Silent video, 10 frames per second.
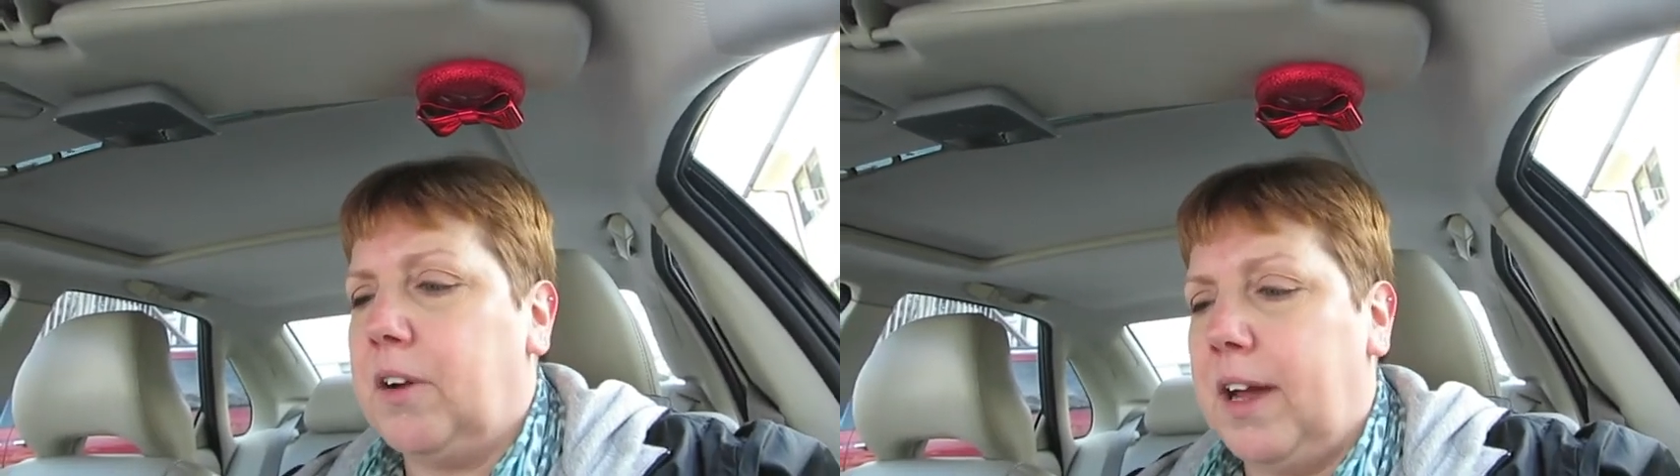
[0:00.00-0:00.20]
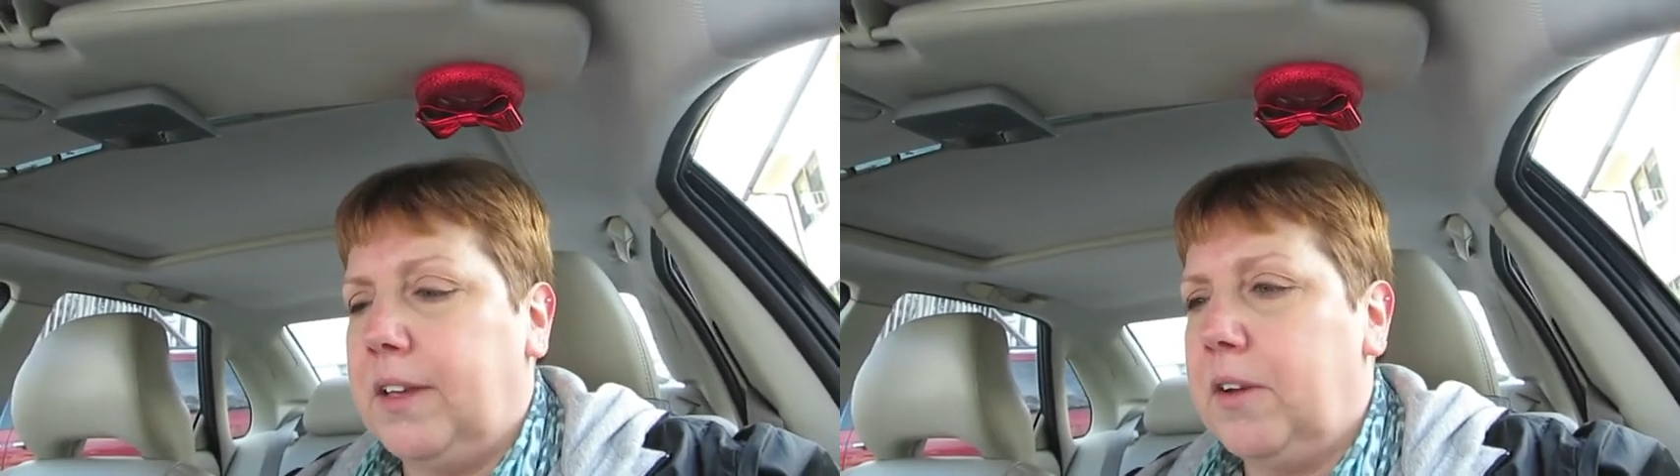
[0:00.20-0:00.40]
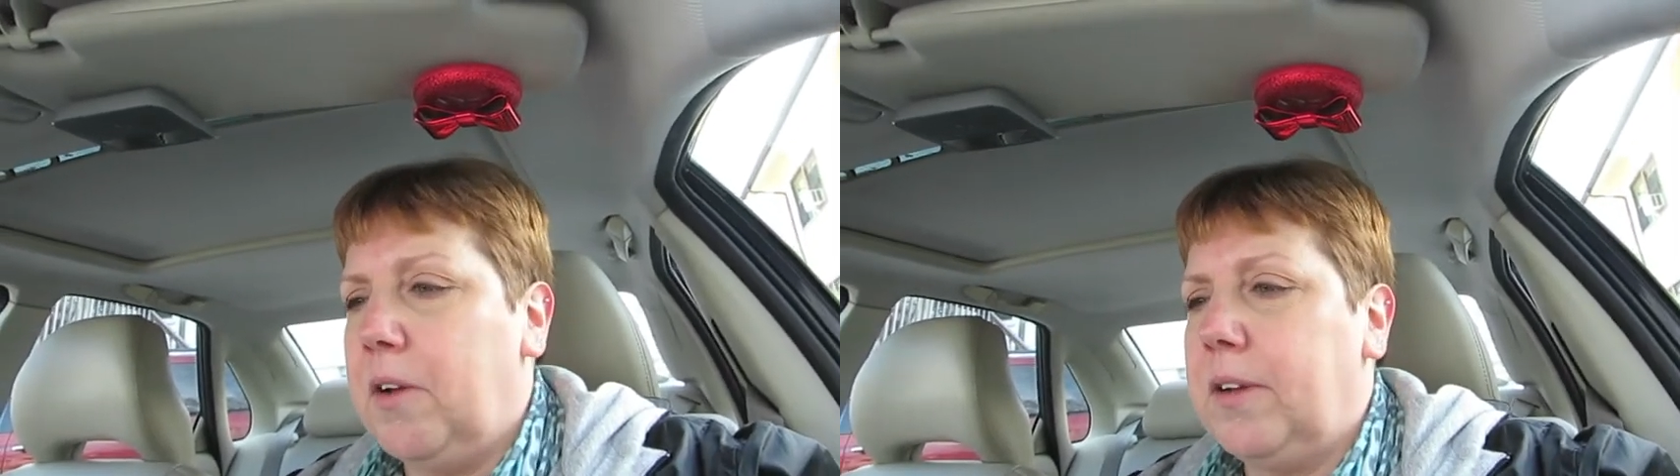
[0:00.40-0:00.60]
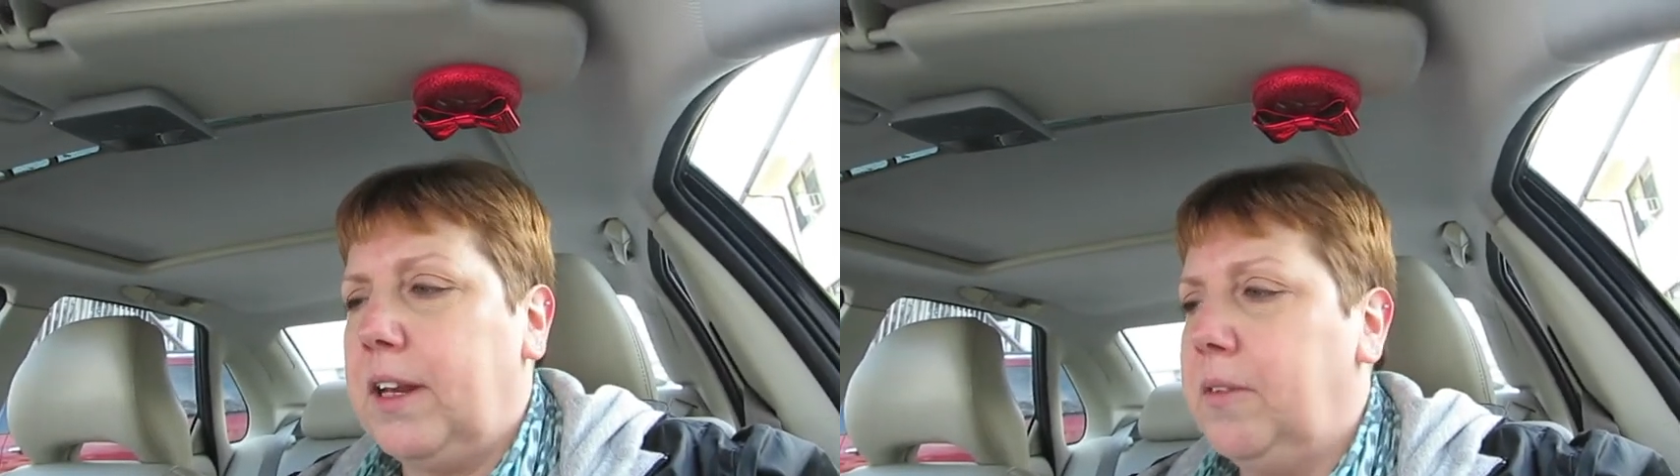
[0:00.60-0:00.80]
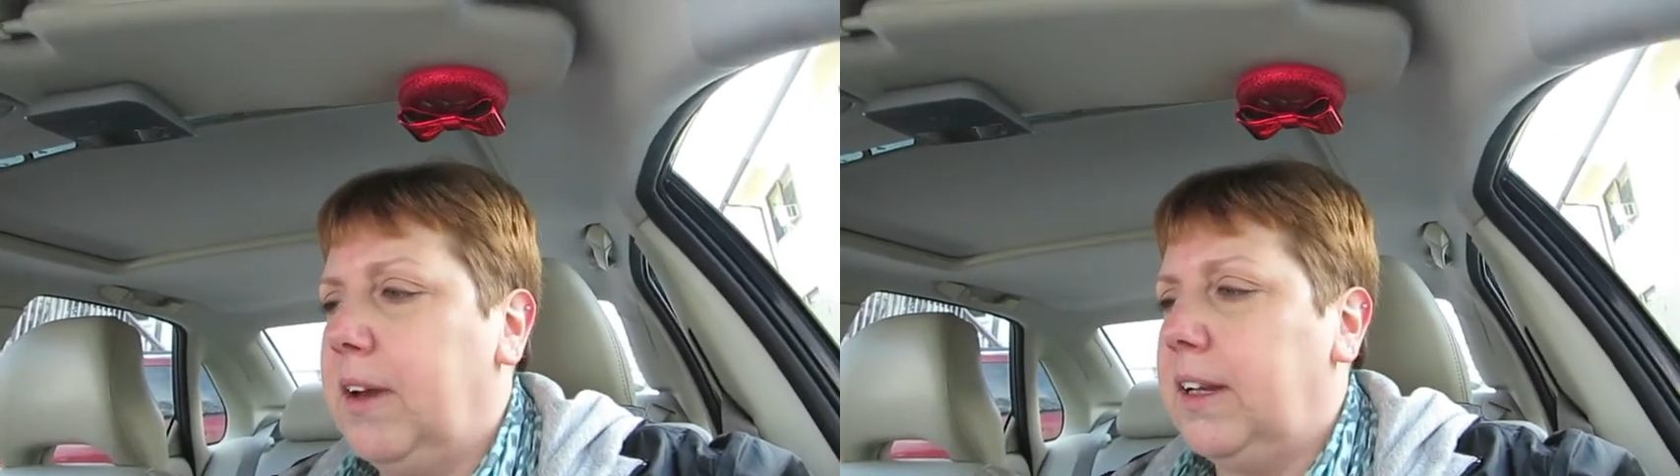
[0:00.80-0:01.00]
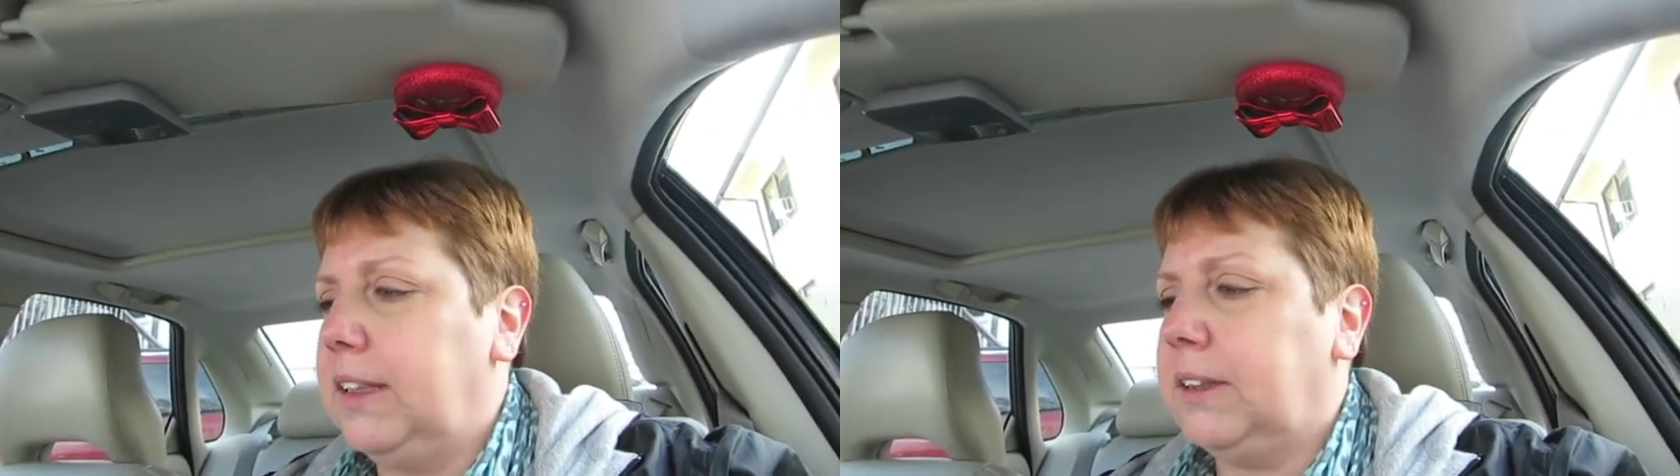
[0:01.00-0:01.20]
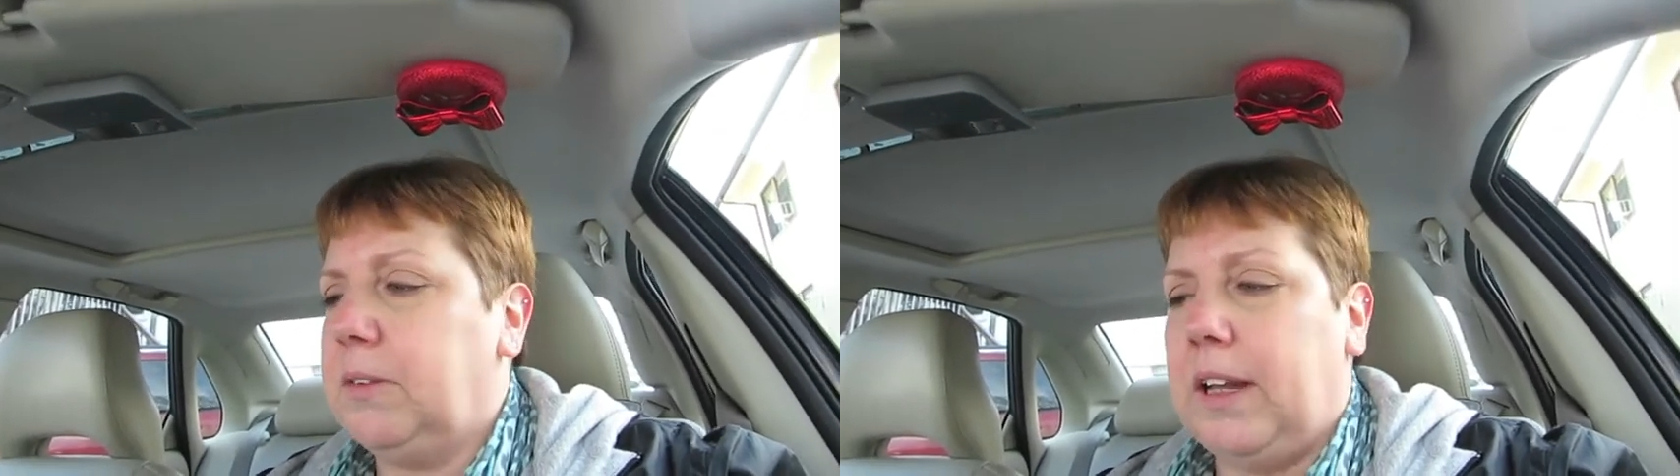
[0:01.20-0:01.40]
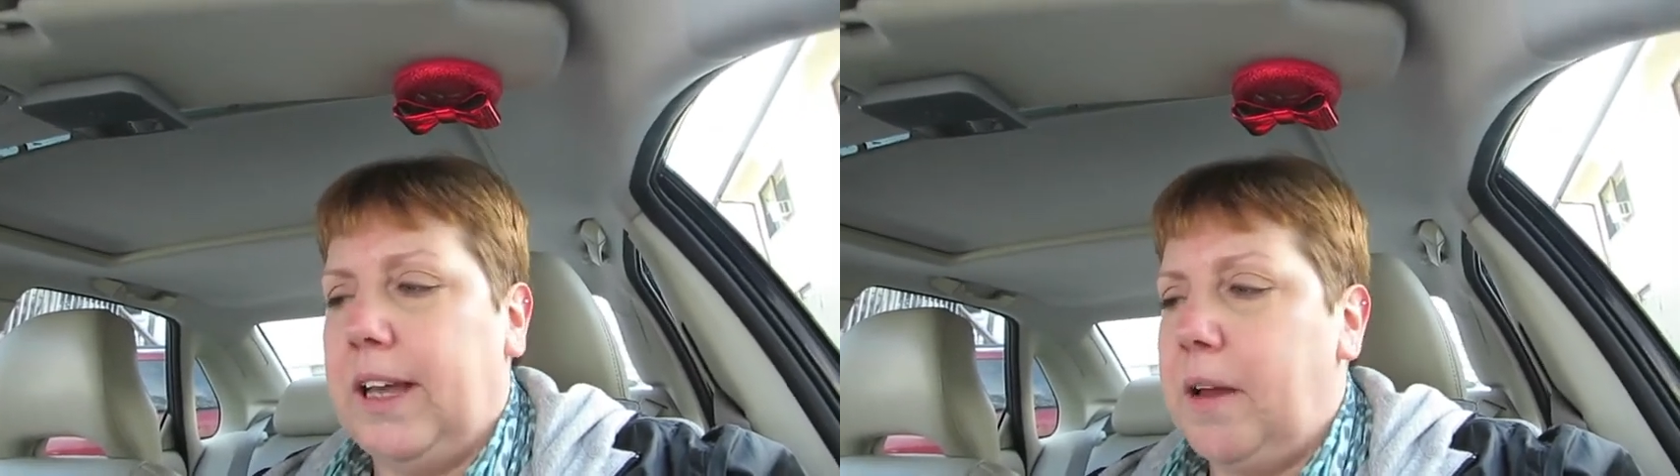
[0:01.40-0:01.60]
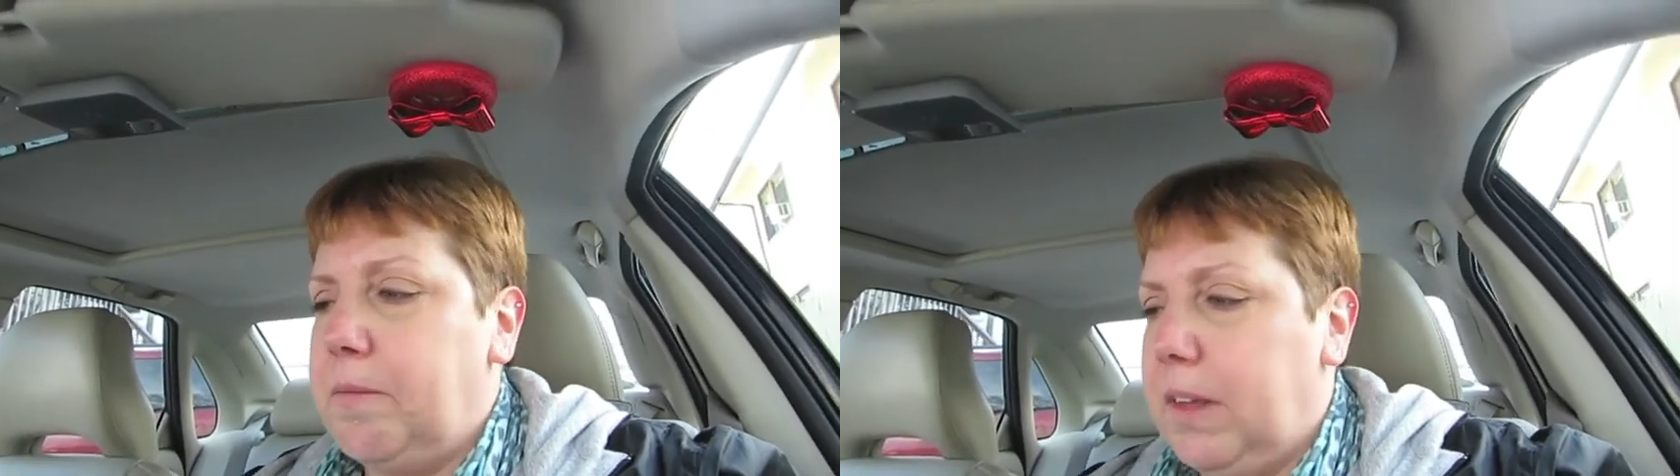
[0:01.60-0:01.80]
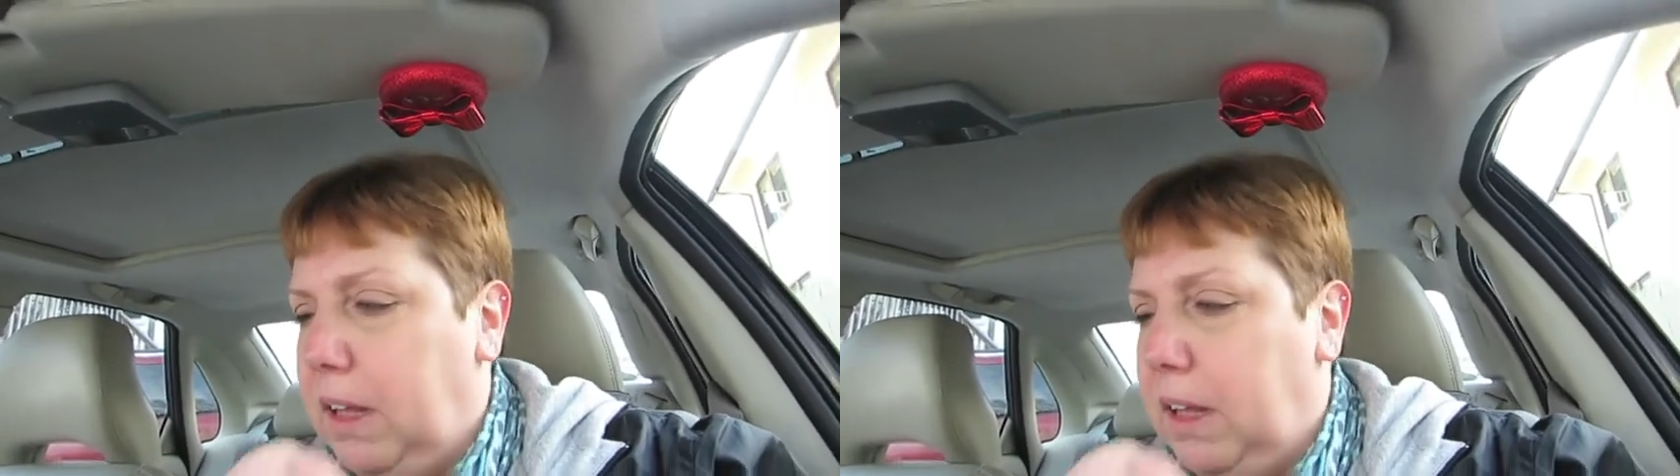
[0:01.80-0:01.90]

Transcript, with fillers: or are you going anywhere? And I said, well I am.